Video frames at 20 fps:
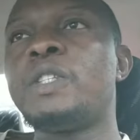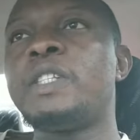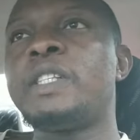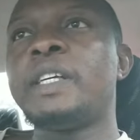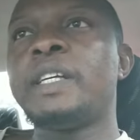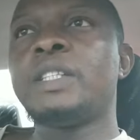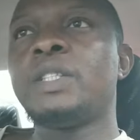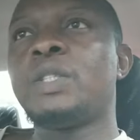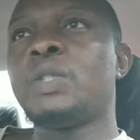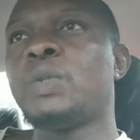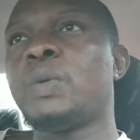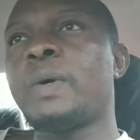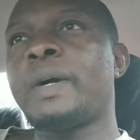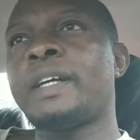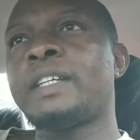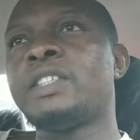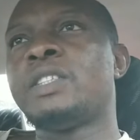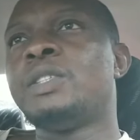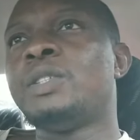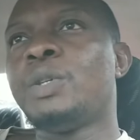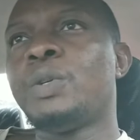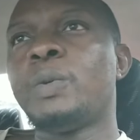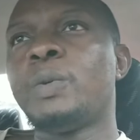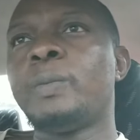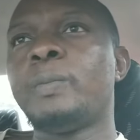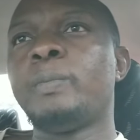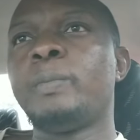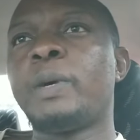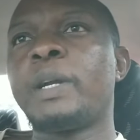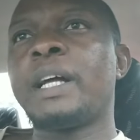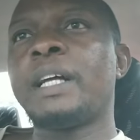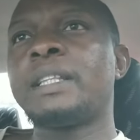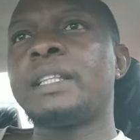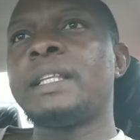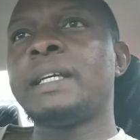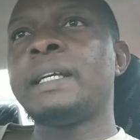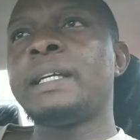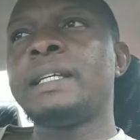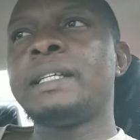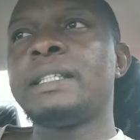thing to assume, but I
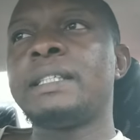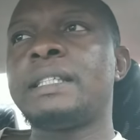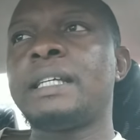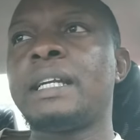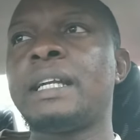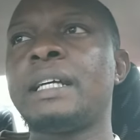think it's an